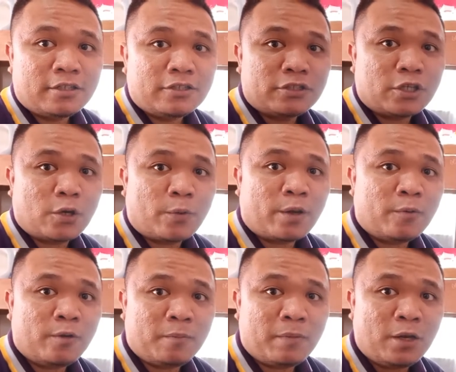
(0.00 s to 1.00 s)
So we
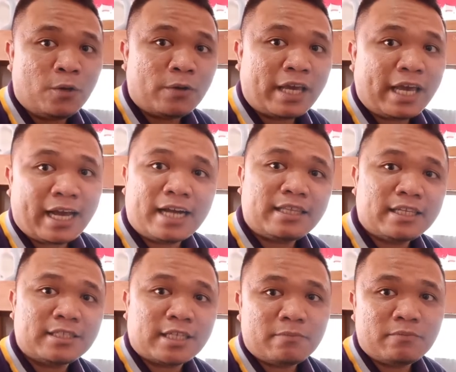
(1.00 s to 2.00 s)
will be looking at the
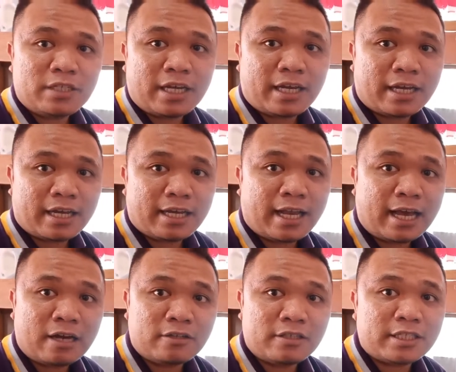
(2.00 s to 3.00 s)
subject and
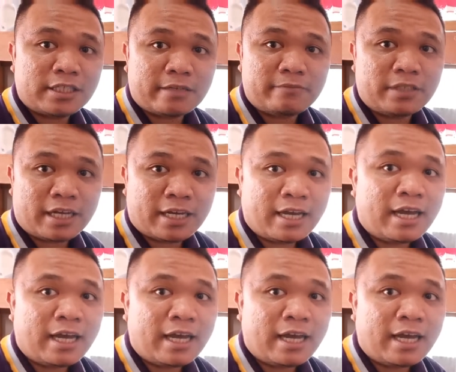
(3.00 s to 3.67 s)
how the subject